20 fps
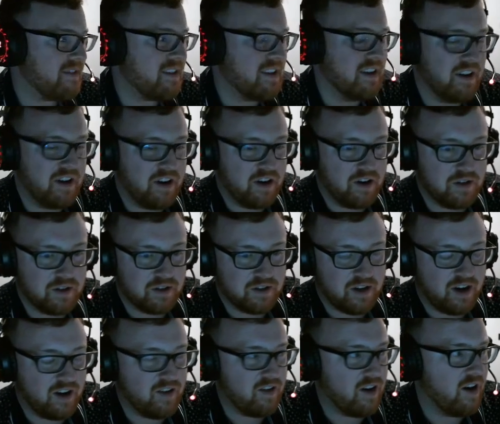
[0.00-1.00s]
I
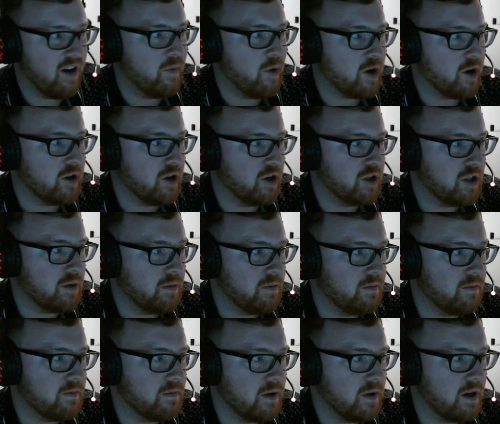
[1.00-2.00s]
microdosed him,
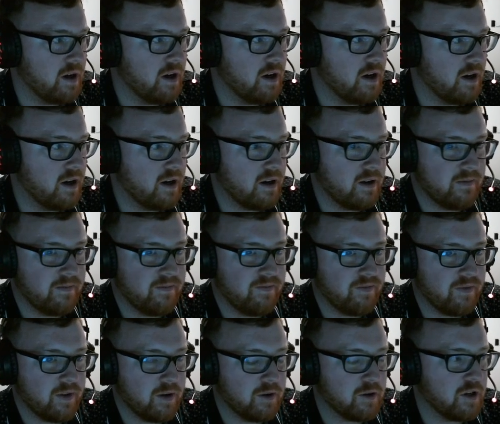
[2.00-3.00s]
I
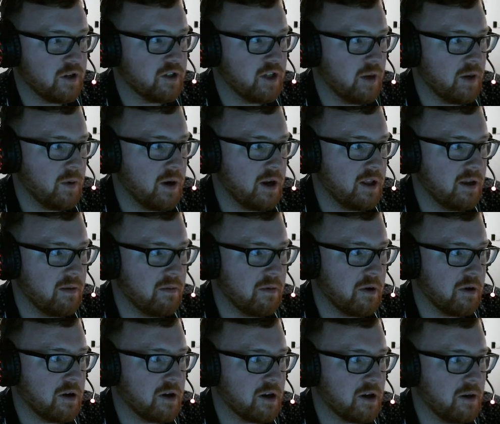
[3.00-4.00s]
was going to say where then, but
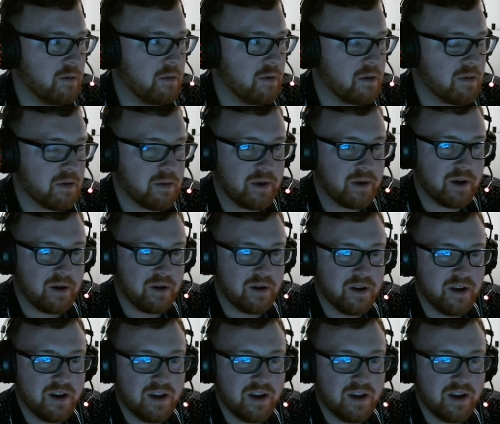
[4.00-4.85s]
I probably can't.